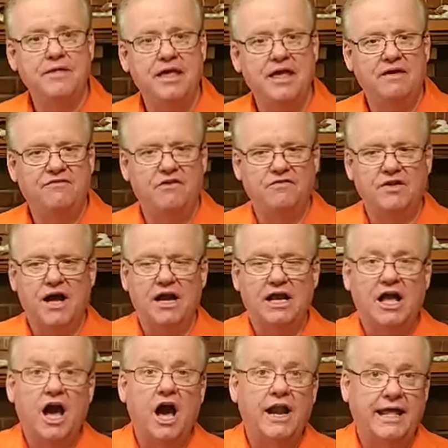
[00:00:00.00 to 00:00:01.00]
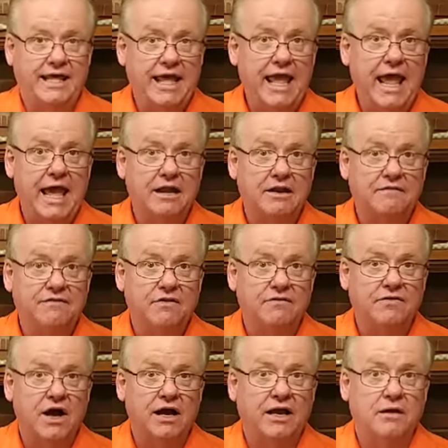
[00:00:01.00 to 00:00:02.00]
If you've not got it yet, if you've
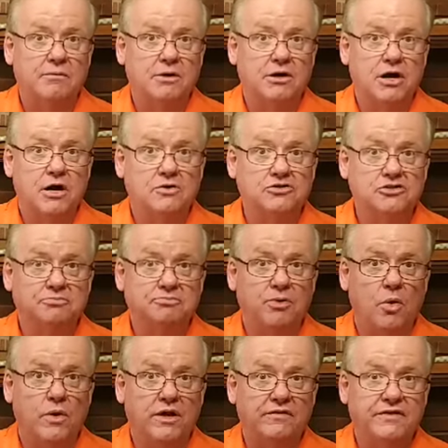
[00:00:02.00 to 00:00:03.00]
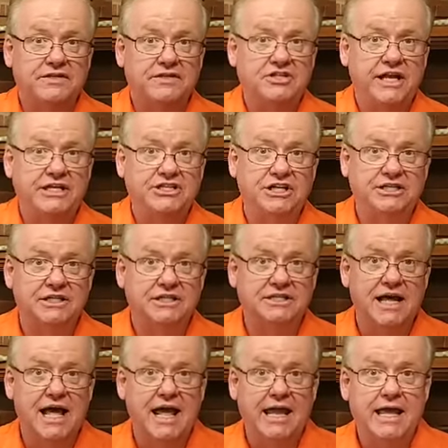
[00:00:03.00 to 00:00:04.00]
not come across the point of this teaching
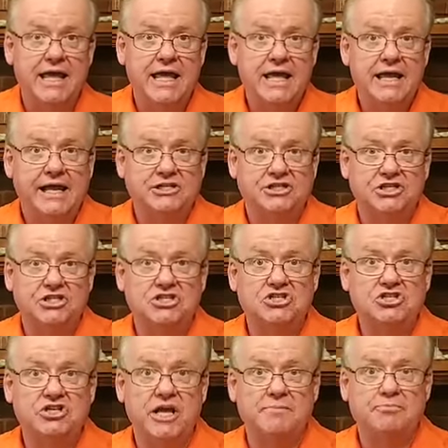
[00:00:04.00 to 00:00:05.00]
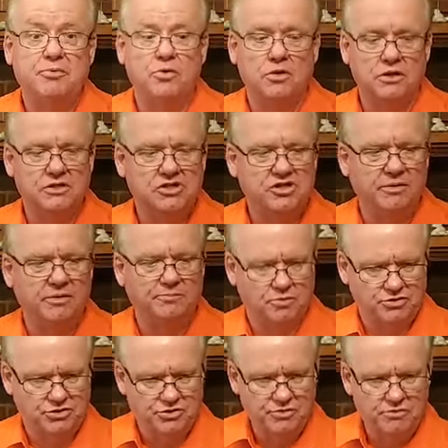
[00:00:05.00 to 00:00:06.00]
today, it's a simple, simple
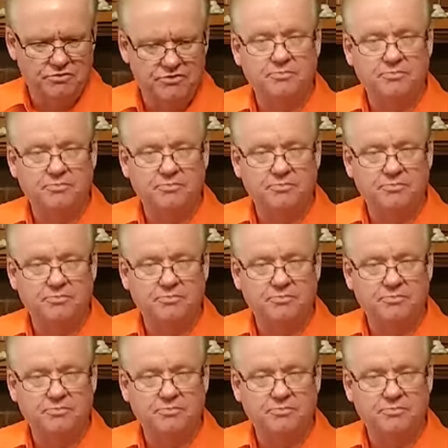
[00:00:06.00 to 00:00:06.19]
truth.